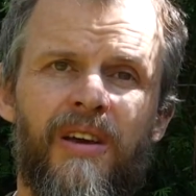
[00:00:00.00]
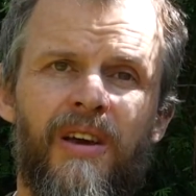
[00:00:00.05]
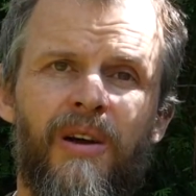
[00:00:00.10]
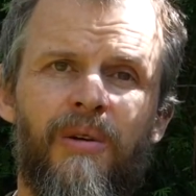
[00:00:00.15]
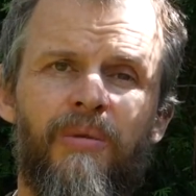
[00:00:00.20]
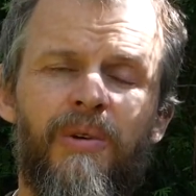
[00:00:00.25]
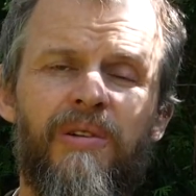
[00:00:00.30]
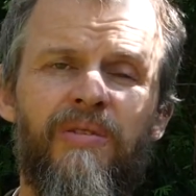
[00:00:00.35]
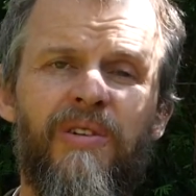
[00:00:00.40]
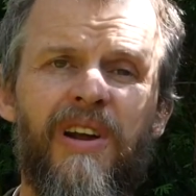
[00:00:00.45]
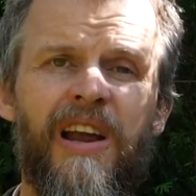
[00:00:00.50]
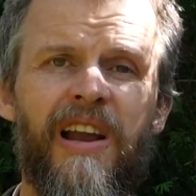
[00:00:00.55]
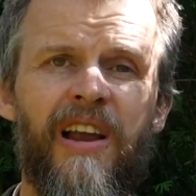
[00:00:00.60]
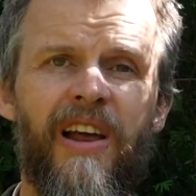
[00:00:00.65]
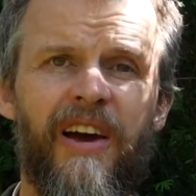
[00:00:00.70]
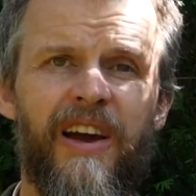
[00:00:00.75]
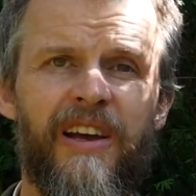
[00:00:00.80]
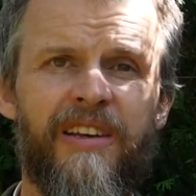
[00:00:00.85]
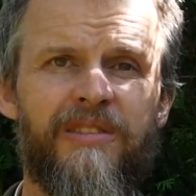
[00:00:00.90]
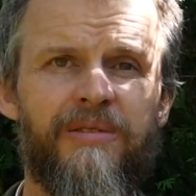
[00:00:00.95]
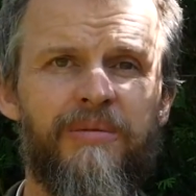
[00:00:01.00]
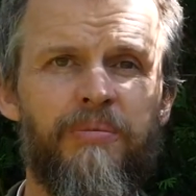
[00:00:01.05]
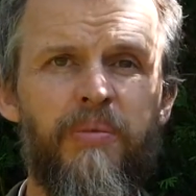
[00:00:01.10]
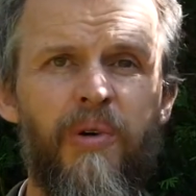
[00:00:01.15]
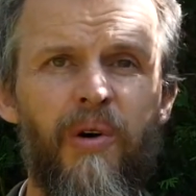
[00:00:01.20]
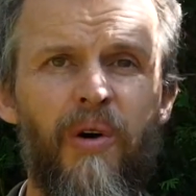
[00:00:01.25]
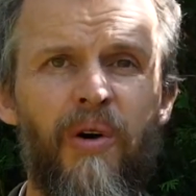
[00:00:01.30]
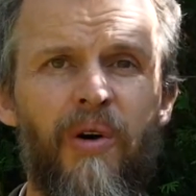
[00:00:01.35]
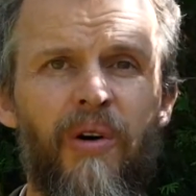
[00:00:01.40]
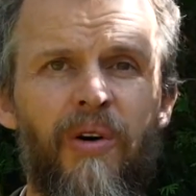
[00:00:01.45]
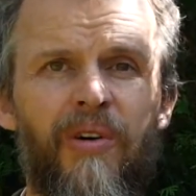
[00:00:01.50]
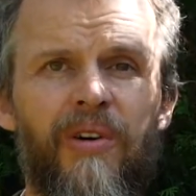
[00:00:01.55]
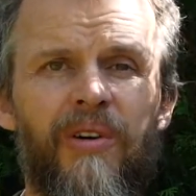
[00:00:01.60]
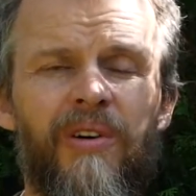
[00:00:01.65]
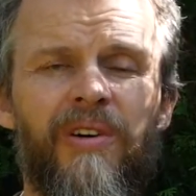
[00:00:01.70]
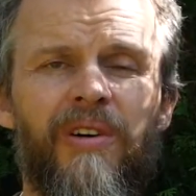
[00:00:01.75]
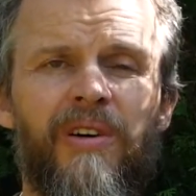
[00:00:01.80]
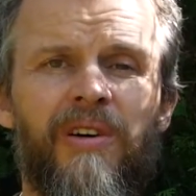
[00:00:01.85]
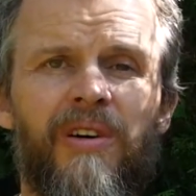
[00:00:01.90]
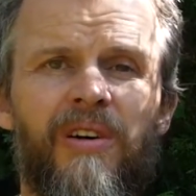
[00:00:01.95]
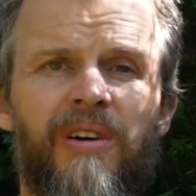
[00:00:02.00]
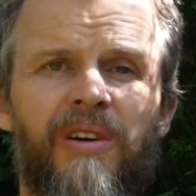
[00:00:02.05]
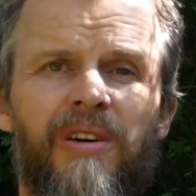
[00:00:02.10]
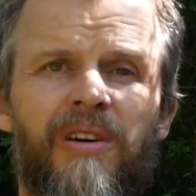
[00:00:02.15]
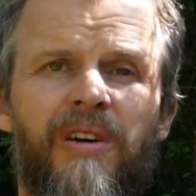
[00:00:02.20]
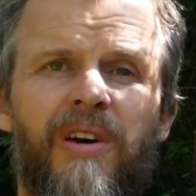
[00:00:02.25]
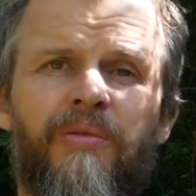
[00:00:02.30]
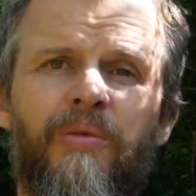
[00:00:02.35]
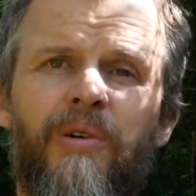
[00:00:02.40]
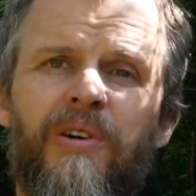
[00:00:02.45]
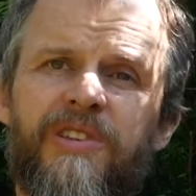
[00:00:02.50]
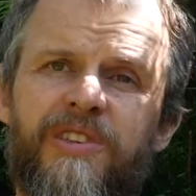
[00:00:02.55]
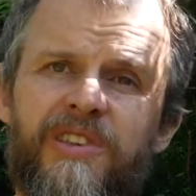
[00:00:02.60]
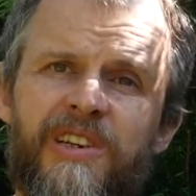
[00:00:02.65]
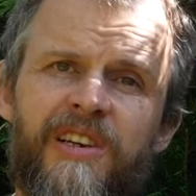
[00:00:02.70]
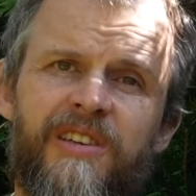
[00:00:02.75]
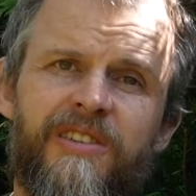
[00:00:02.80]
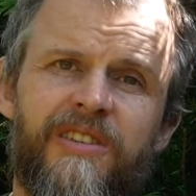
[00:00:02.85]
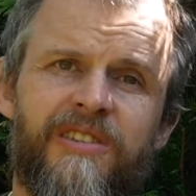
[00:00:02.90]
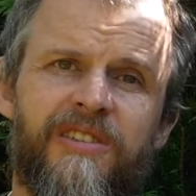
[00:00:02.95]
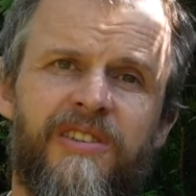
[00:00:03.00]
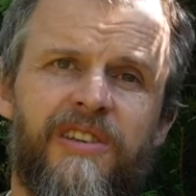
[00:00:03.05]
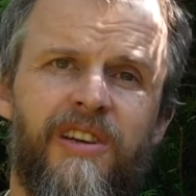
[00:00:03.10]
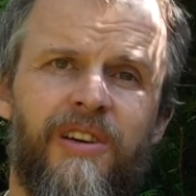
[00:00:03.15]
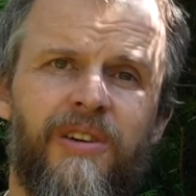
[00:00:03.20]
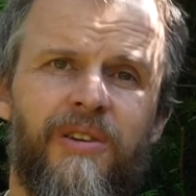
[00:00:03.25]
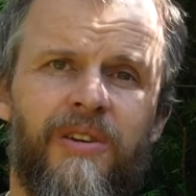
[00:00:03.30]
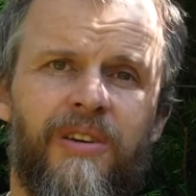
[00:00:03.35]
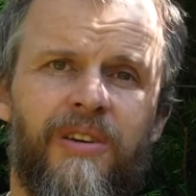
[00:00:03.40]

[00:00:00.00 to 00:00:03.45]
we realize more of what Jesus knew.